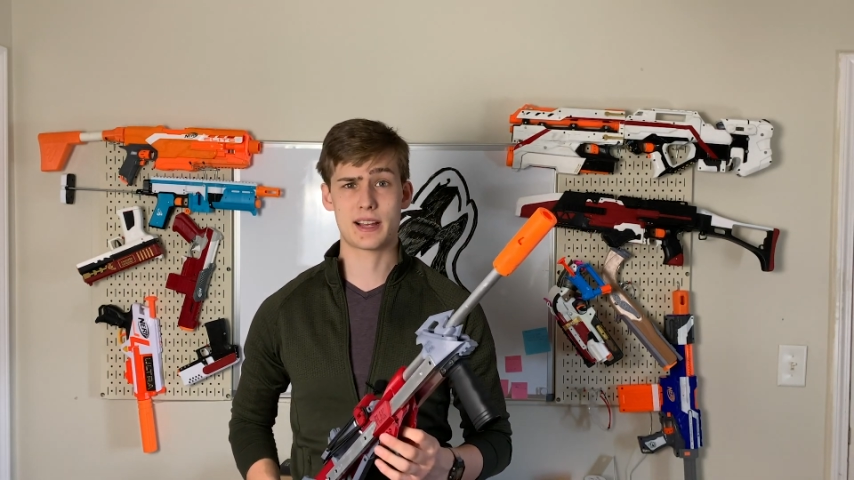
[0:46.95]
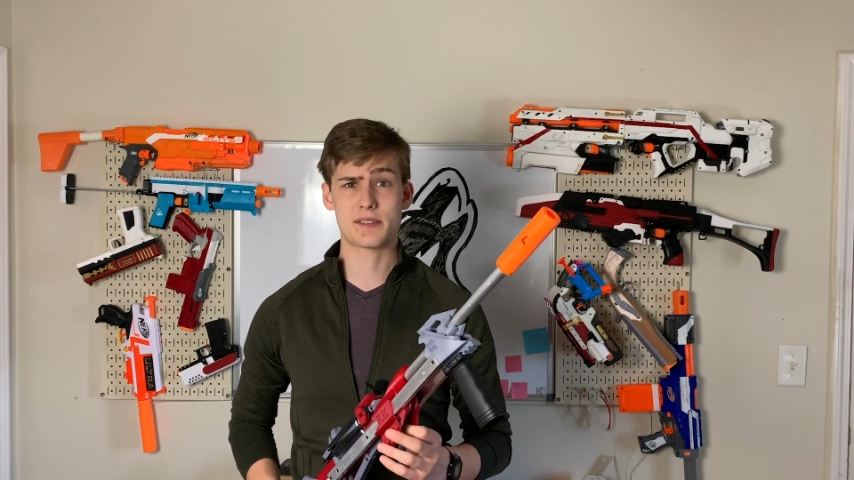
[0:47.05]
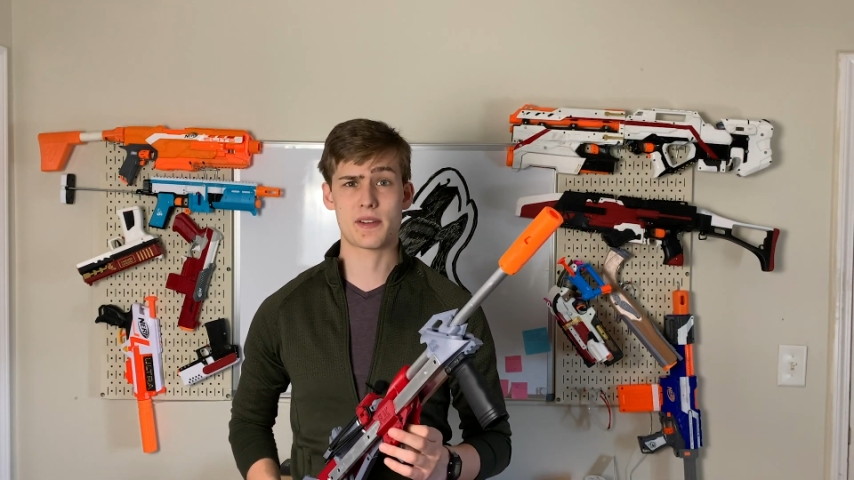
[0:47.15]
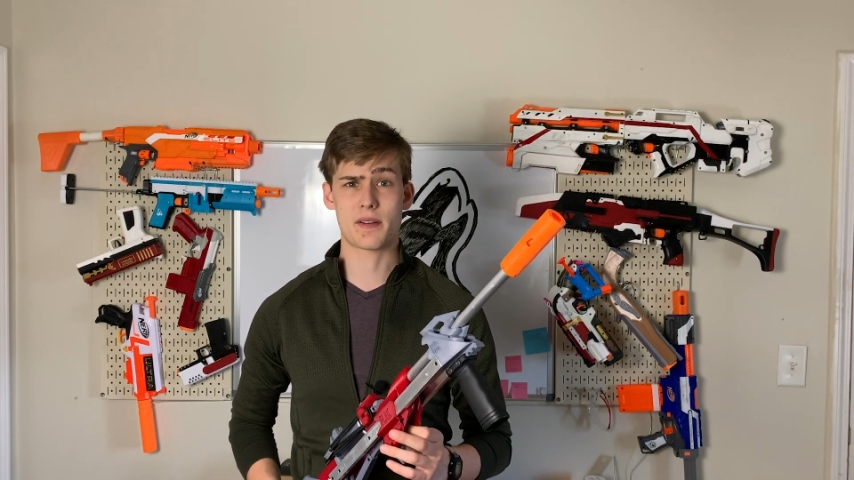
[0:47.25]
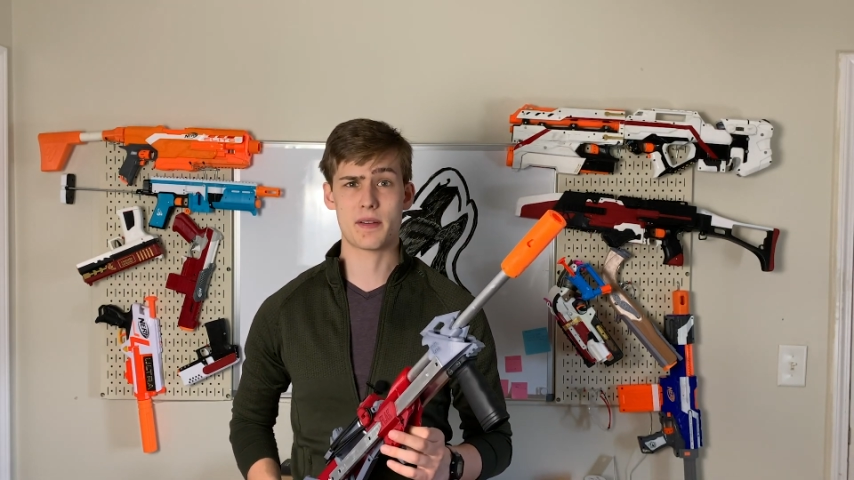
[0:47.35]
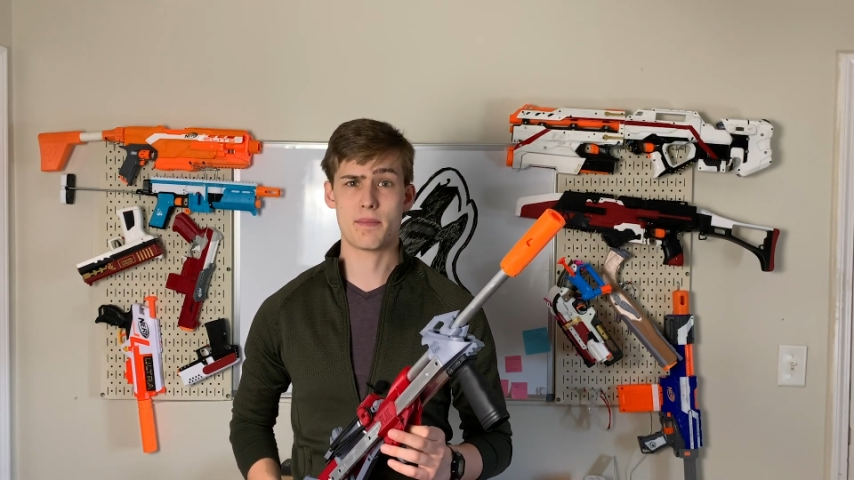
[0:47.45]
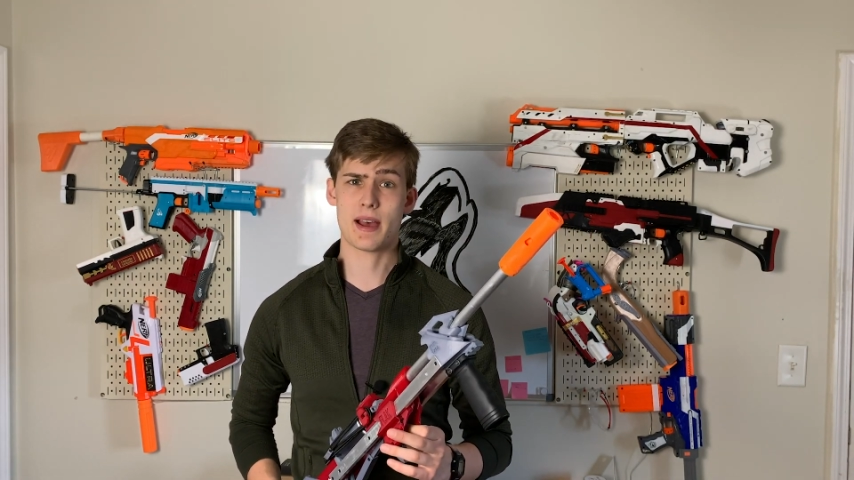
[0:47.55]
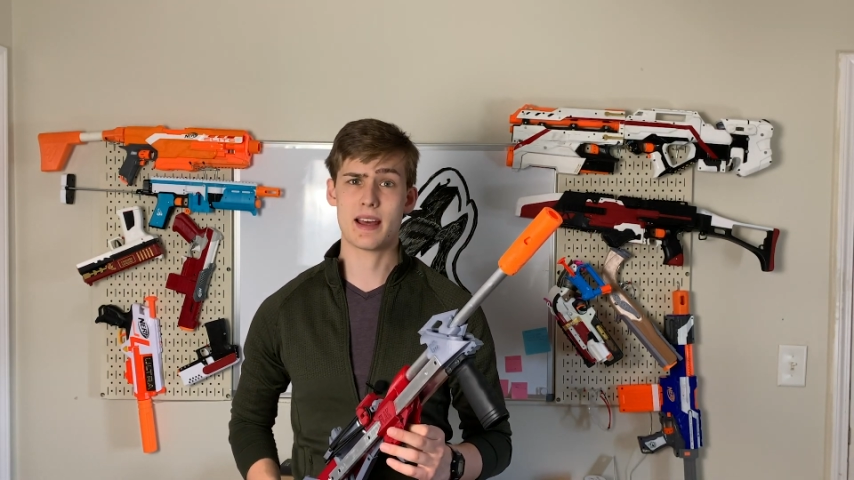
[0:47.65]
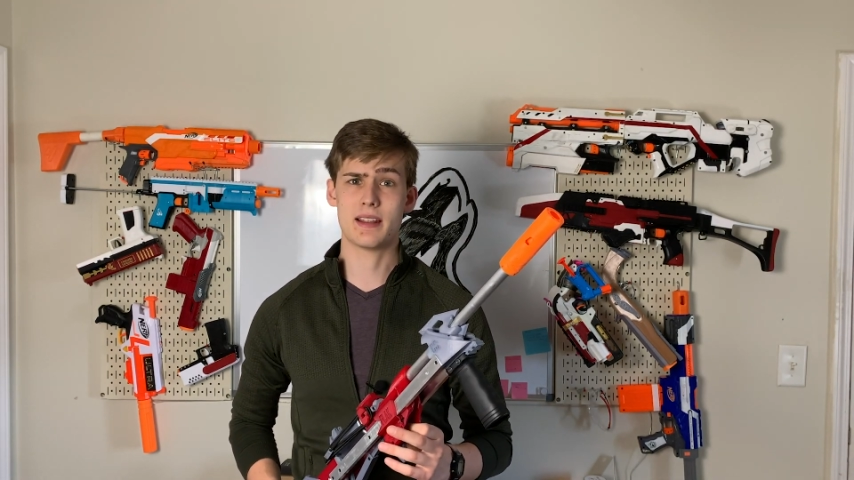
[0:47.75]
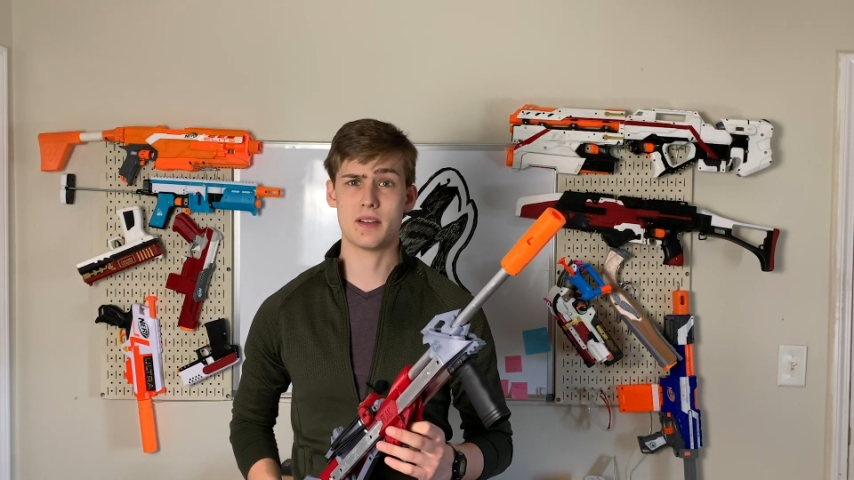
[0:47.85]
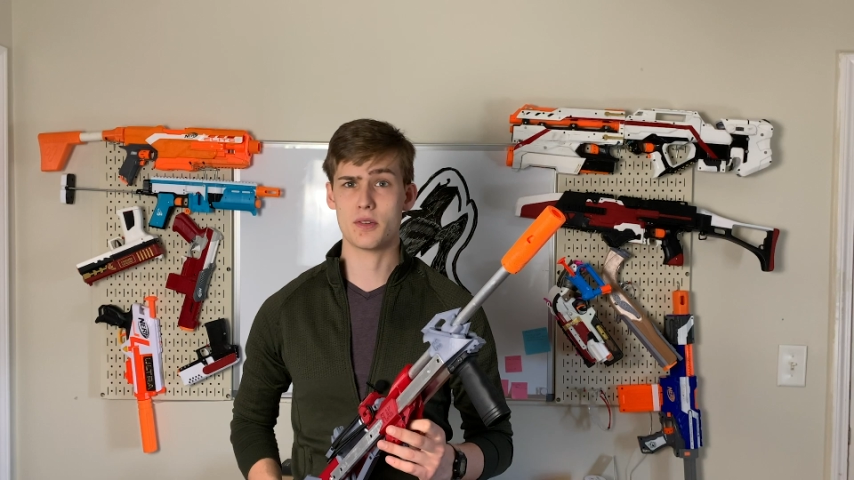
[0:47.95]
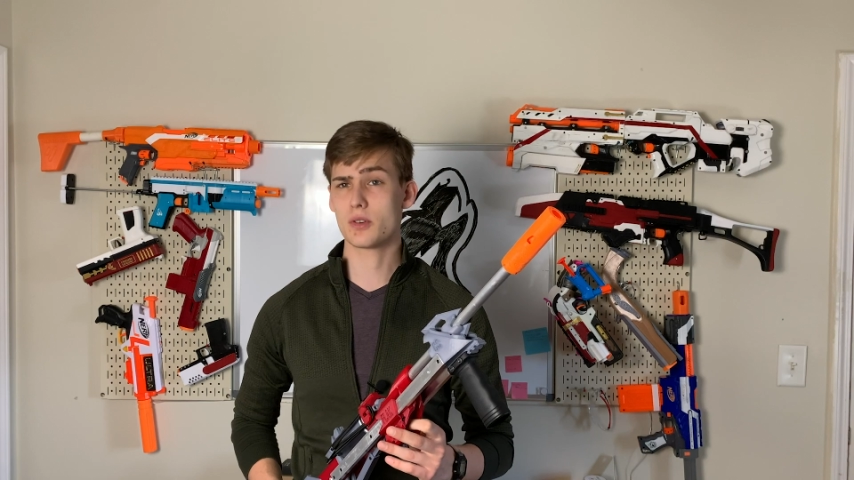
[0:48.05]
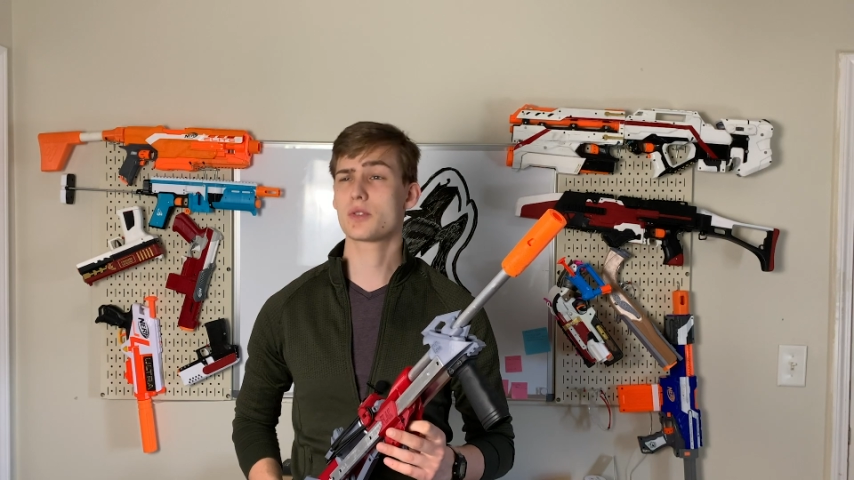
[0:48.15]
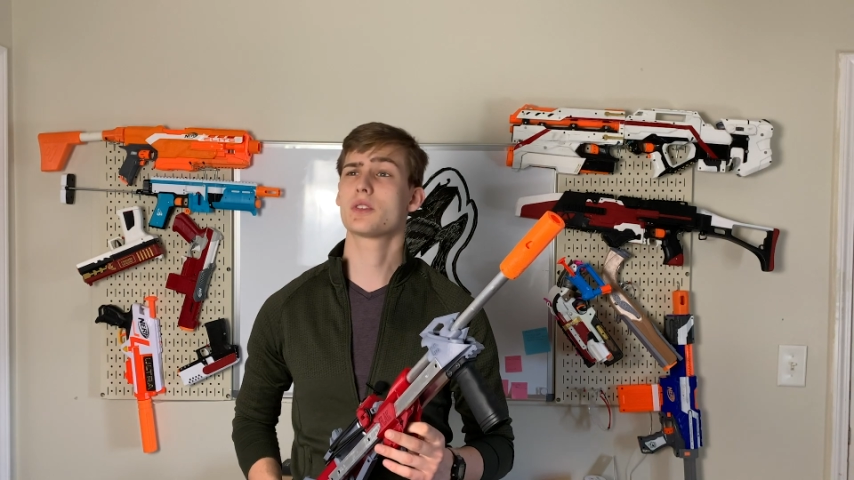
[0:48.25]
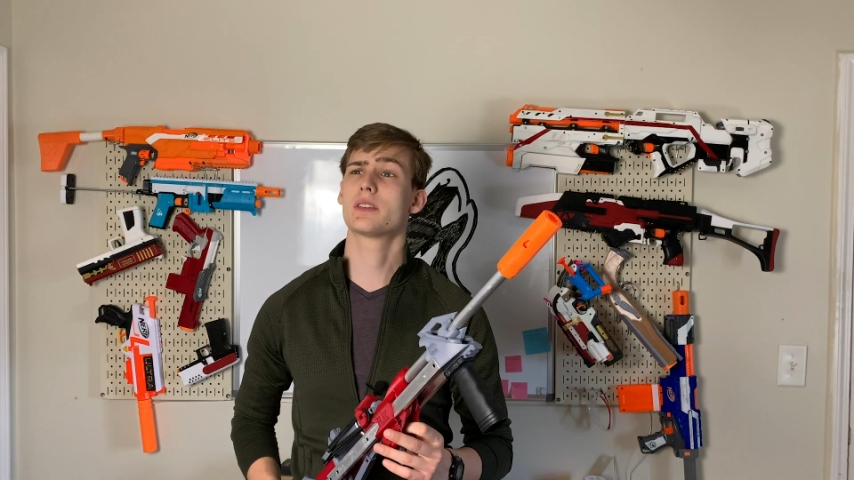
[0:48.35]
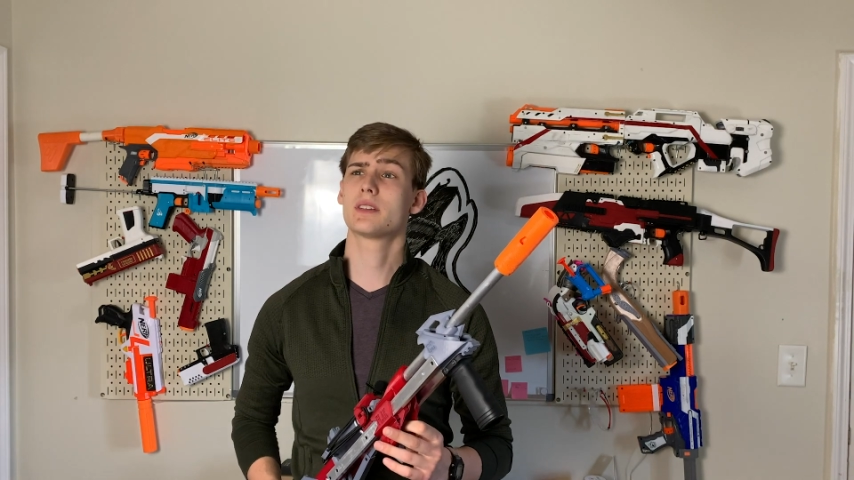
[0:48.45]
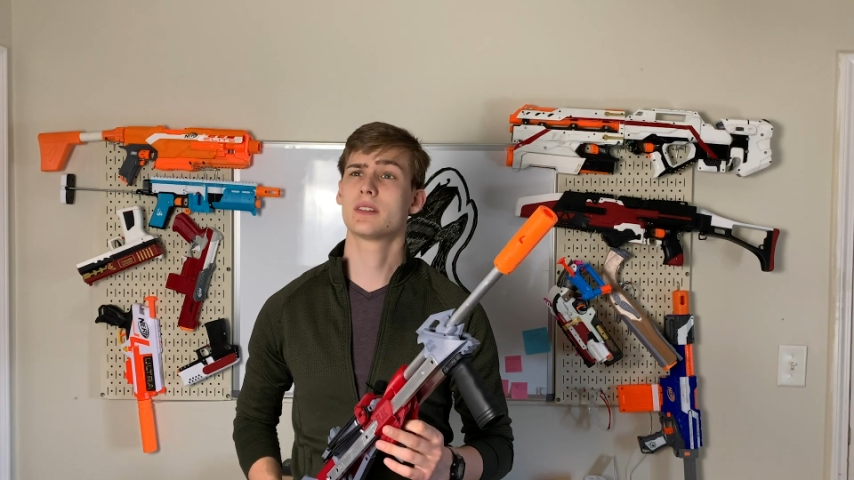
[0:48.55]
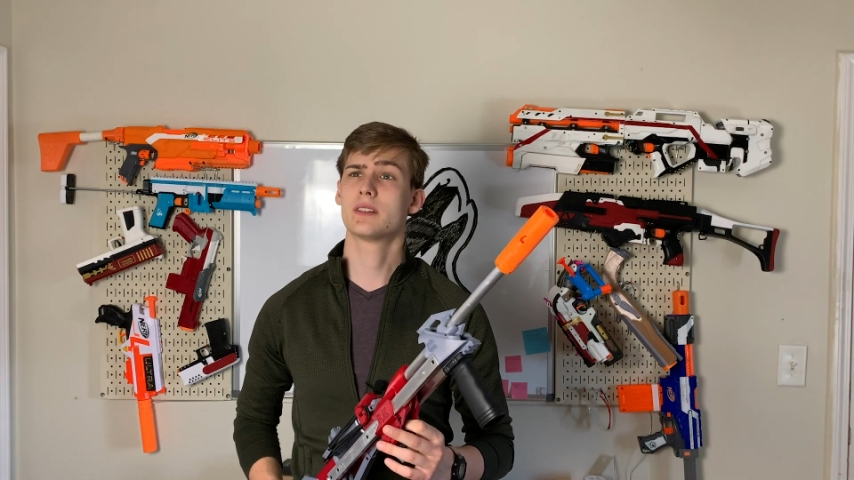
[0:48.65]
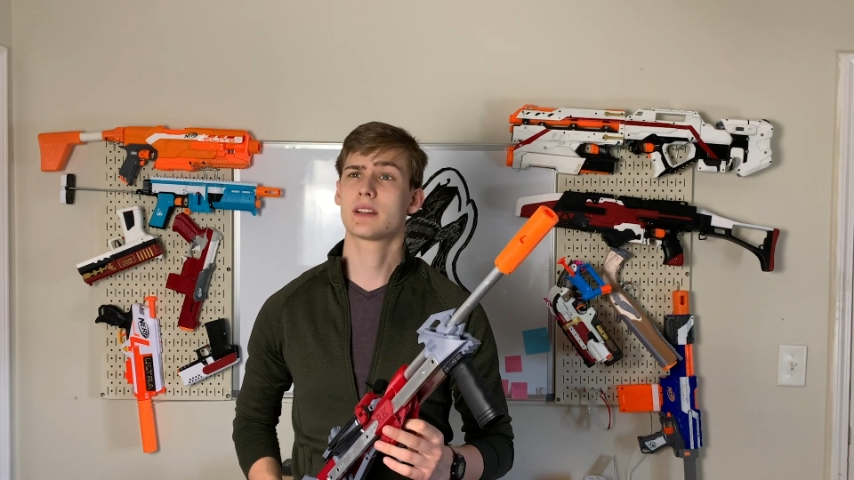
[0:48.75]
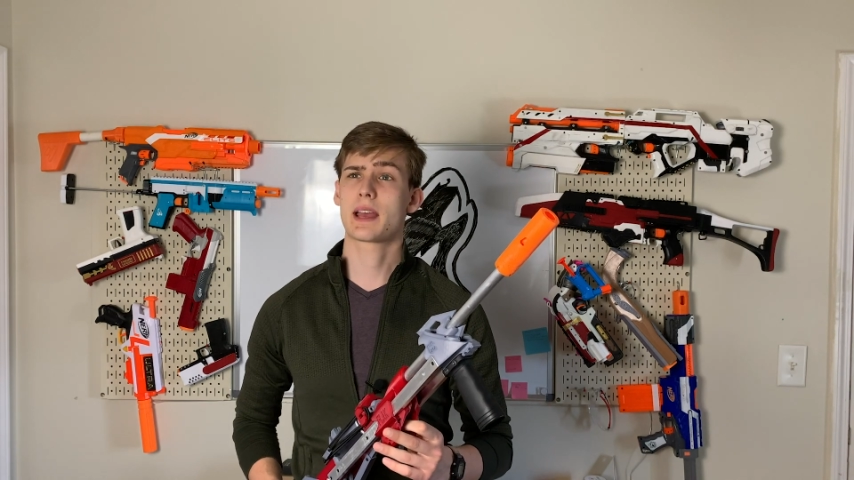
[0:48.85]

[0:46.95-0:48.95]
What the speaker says: has very bad inertia